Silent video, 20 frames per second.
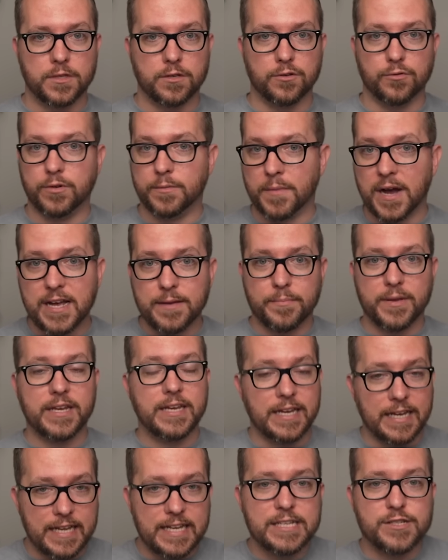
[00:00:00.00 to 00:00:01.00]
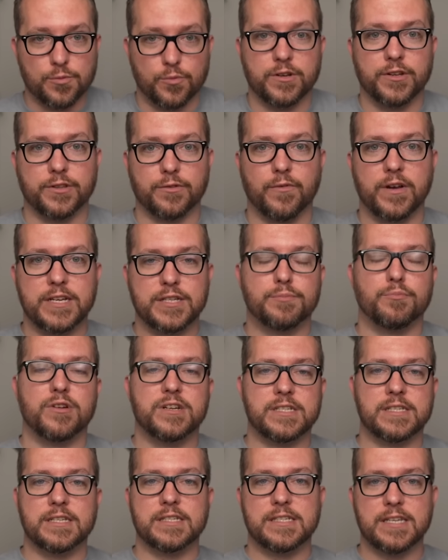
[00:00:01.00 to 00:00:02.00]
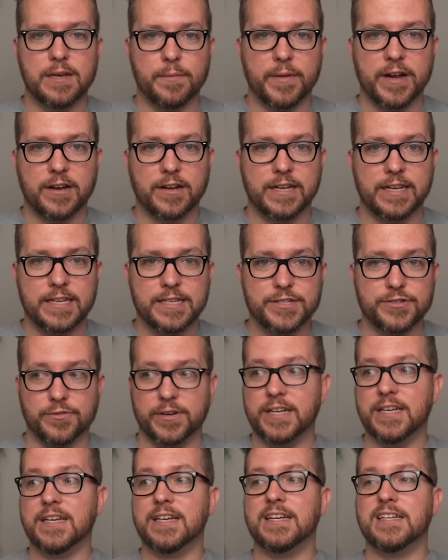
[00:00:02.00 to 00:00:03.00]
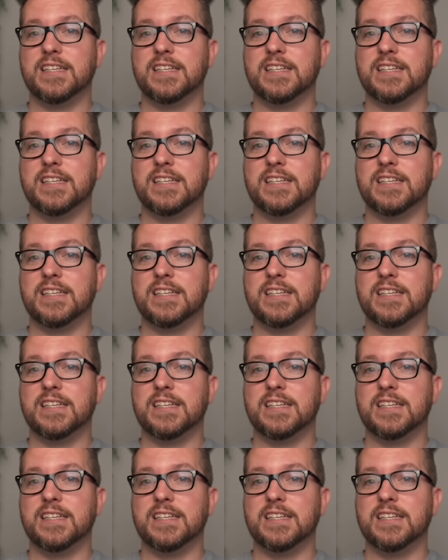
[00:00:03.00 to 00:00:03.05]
who in my opinion is one of the greatest presidents in American history,